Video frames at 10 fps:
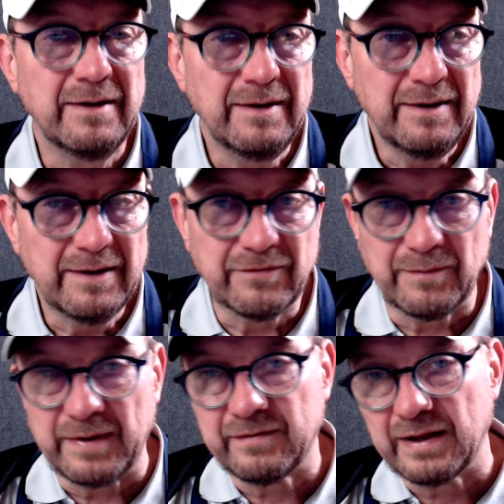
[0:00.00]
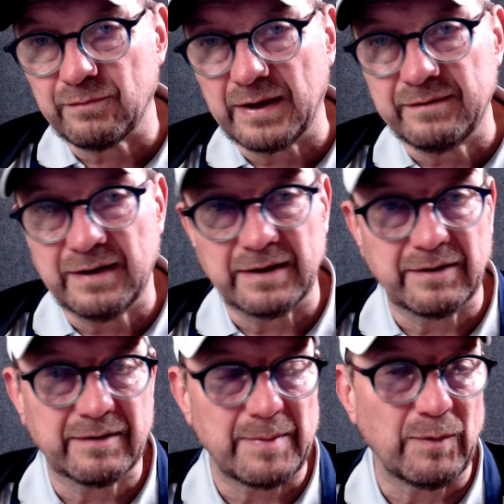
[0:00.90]
And so basically that's what I did. I
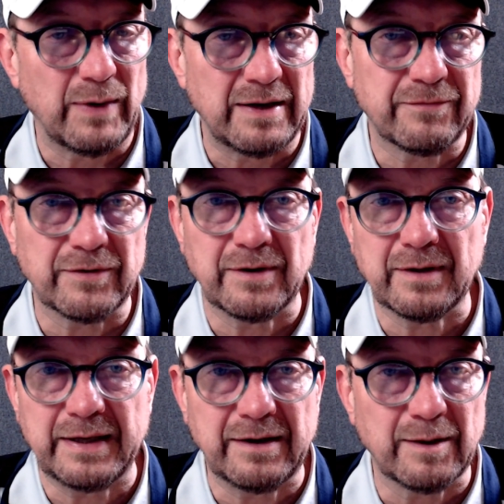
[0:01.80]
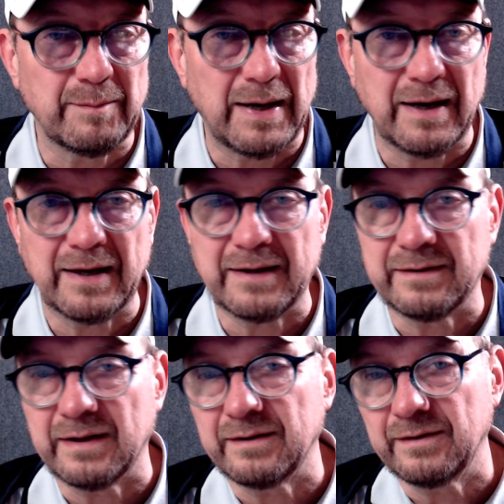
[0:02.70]
just kept on waiting for a lady to come by, and
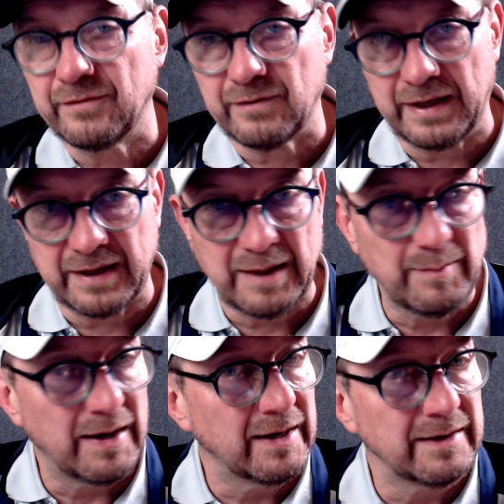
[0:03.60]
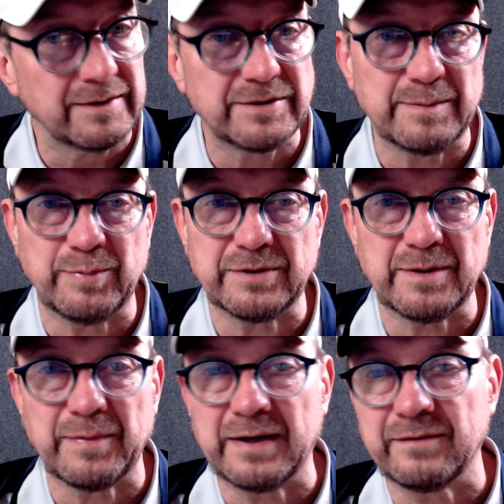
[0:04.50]
then this lady came by, and she put
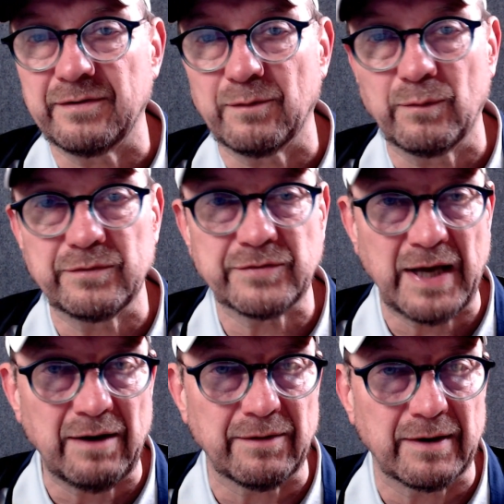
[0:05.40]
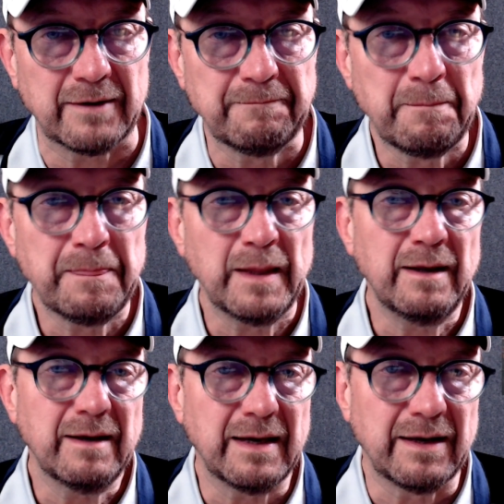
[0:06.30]
something into the scale there.
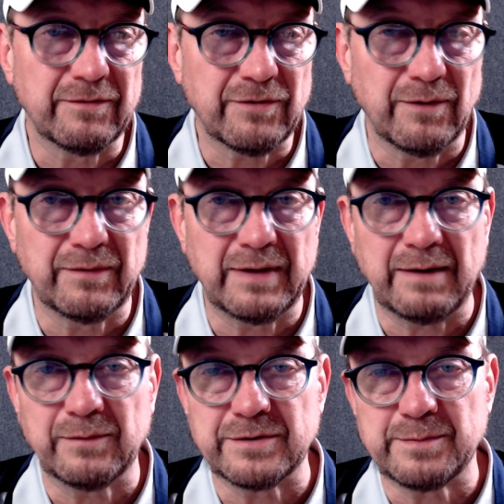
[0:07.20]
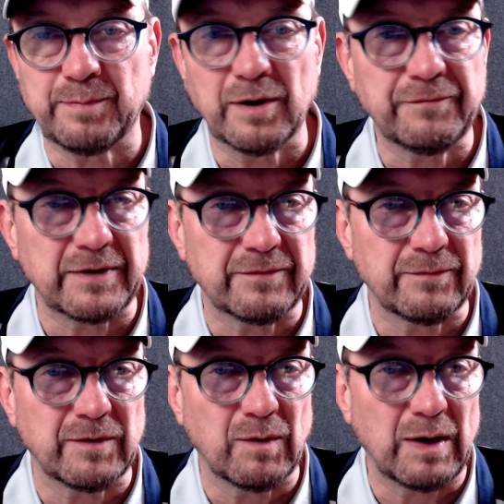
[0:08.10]
And so that was perfect
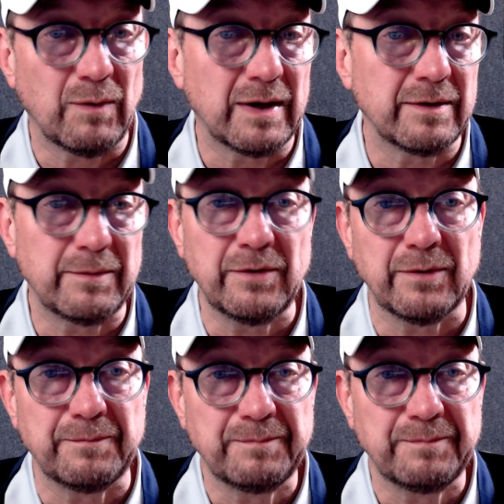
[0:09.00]
for what I wanted to do.